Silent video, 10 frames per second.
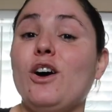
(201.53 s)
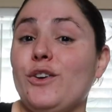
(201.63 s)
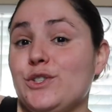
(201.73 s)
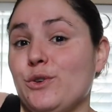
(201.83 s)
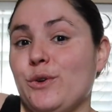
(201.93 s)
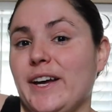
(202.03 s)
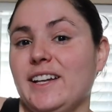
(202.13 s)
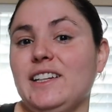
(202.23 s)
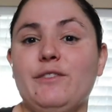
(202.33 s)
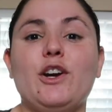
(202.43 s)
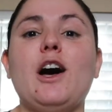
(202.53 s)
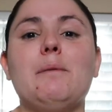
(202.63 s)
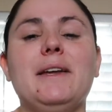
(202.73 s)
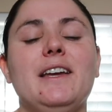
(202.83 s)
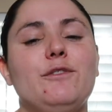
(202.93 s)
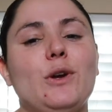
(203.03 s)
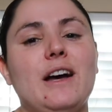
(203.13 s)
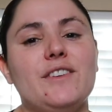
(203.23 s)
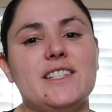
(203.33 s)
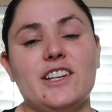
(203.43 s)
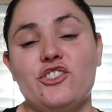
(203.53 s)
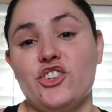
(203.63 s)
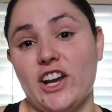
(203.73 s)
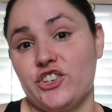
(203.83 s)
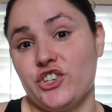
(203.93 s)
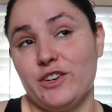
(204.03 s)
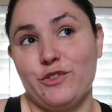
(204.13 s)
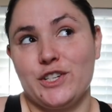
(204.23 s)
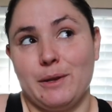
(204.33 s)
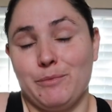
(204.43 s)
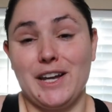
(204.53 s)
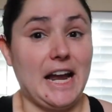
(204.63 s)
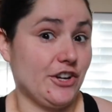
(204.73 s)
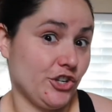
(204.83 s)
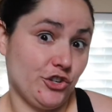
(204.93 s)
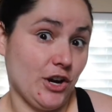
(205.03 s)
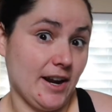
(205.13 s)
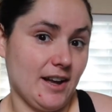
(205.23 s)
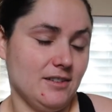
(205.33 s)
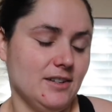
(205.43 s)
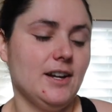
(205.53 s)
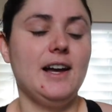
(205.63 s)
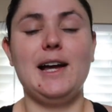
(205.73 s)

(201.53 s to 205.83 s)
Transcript: Also, go ahead and leave a comment if you have a suggestion for something I should try out.